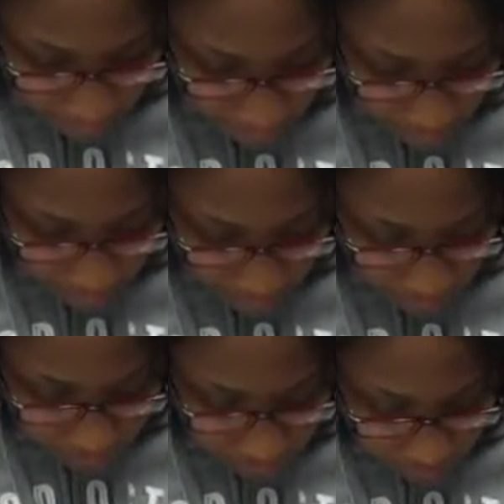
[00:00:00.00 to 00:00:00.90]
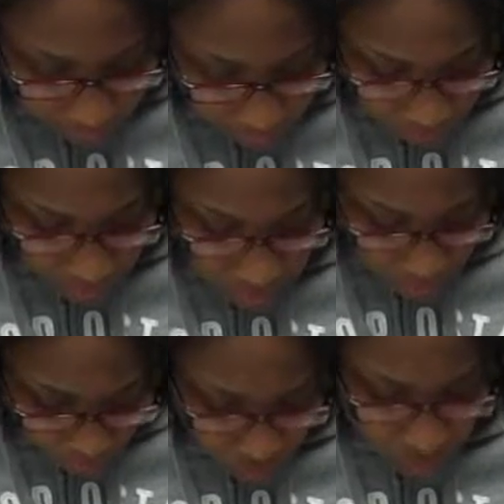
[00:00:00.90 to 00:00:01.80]
climb back or don't you stop
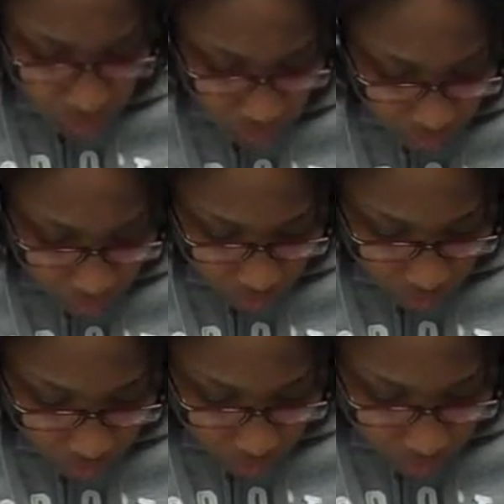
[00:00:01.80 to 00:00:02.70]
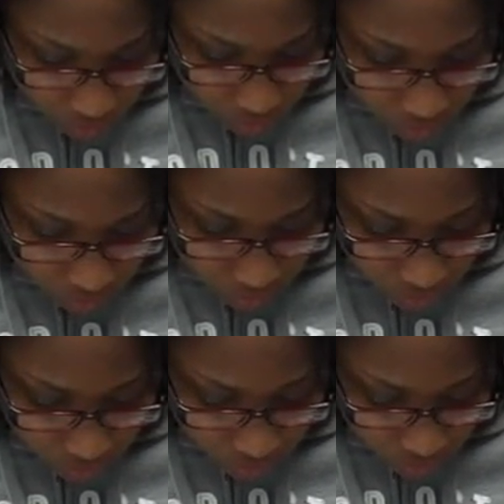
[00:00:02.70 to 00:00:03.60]
or not. She's obviously telling them because she
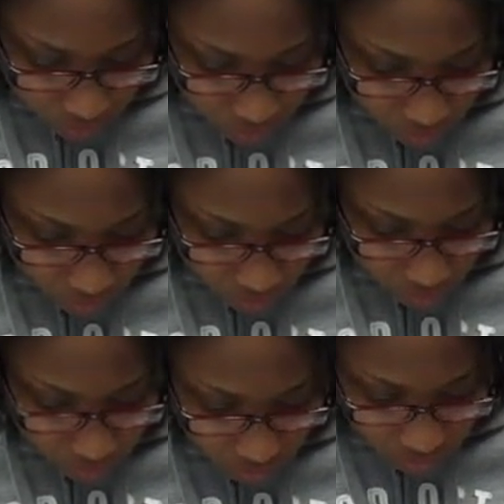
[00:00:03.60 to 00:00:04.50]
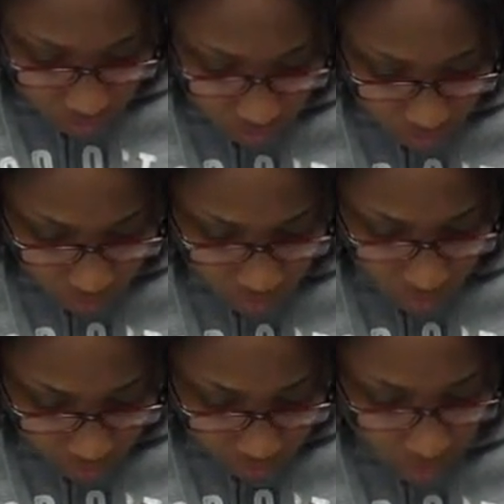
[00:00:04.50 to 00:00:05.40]
didn't. So
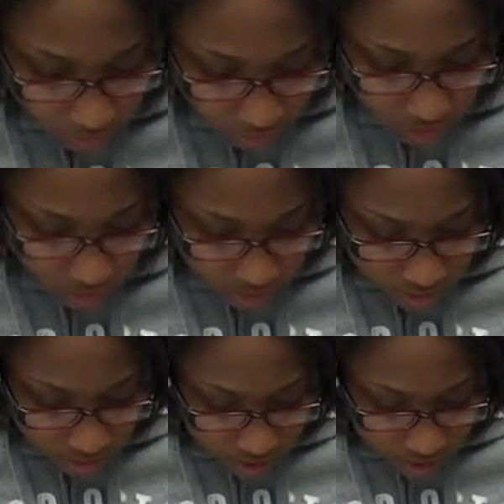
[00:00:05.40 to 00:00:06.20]
that's another one.